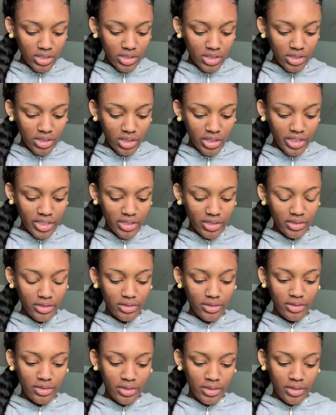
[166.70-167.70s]
click
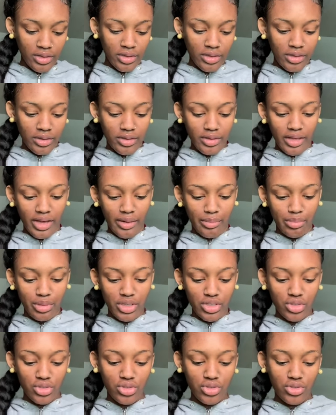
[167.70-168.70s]
that
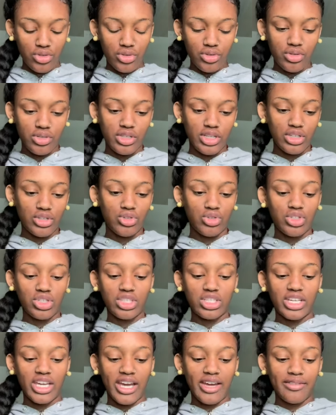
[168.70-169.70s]
picture that you
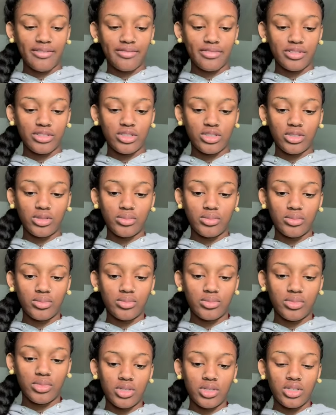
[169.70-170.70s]
just got
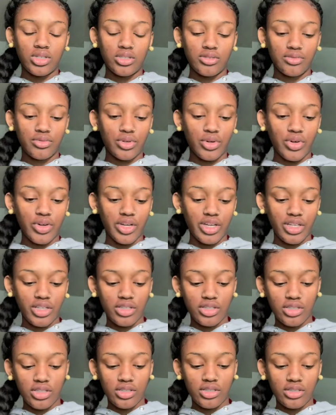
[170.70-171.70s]
from Safari
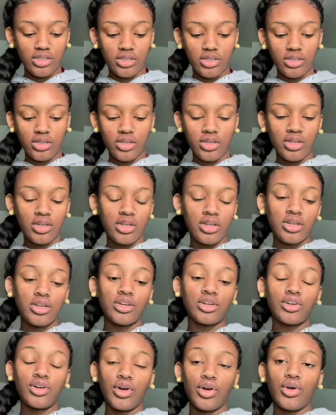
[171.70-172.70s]
to
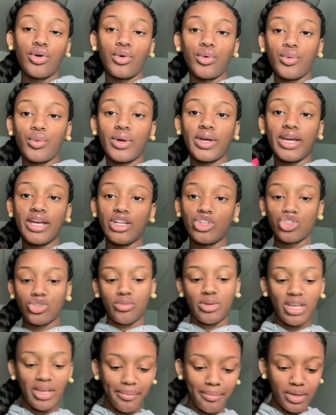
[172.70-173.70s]
go as your
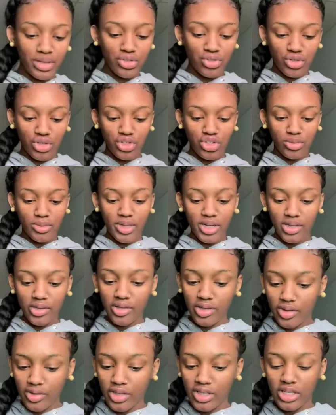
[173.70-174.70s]
main picture, as your
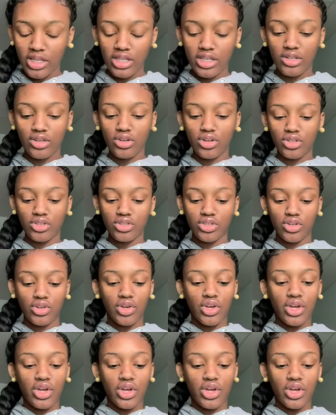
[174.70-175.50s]
background. And also